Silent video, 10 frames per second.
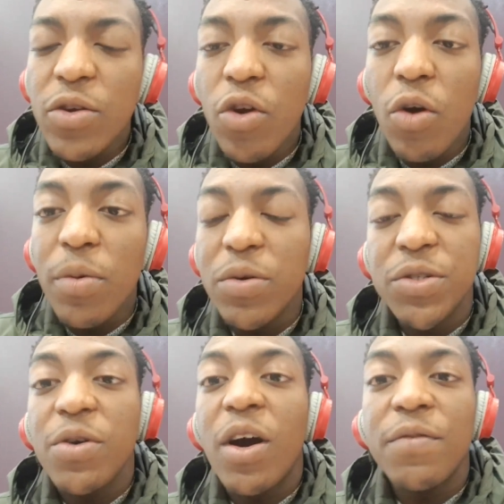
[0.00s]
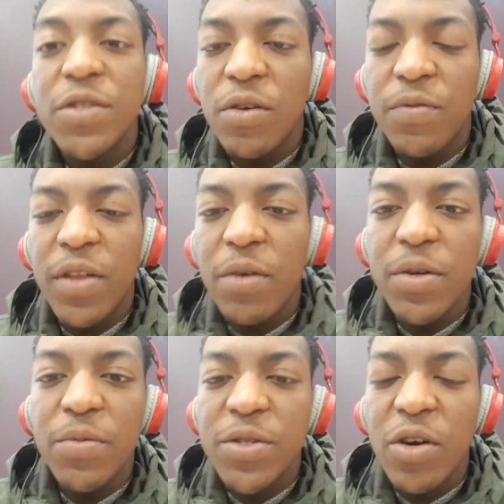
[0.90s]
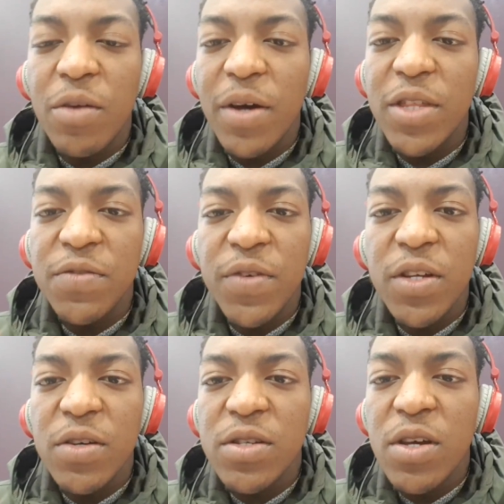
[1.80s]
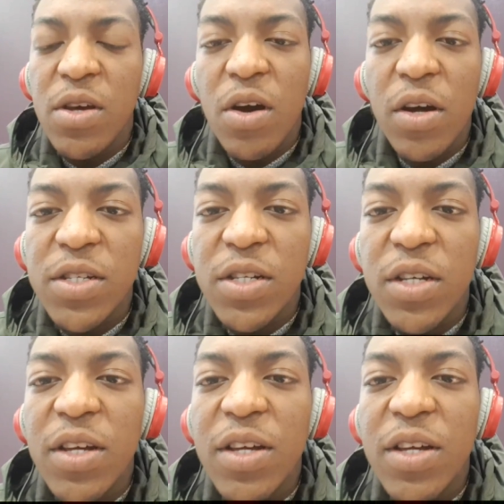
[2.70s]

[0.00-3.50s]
nobody would do half the stuff that we talk about in these videos. Honestly,